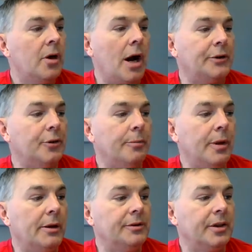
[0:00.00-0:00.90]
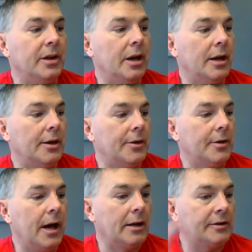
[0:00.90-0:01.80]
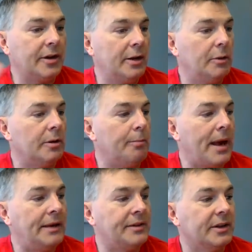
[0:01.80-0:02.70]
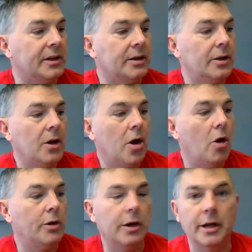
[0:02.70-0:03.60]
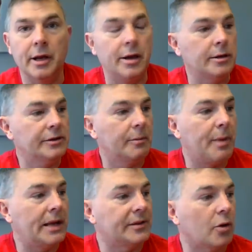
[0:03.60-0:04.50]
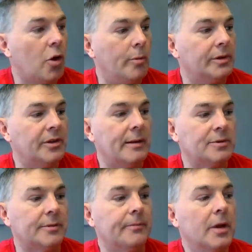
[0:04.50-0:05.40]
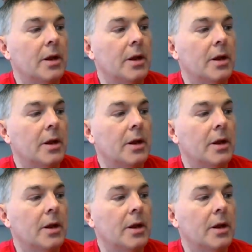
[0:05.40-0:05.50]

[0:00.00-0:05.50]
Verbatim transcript: all right so here's the i'm going to tell you what the basic now, here's a basic home exemption.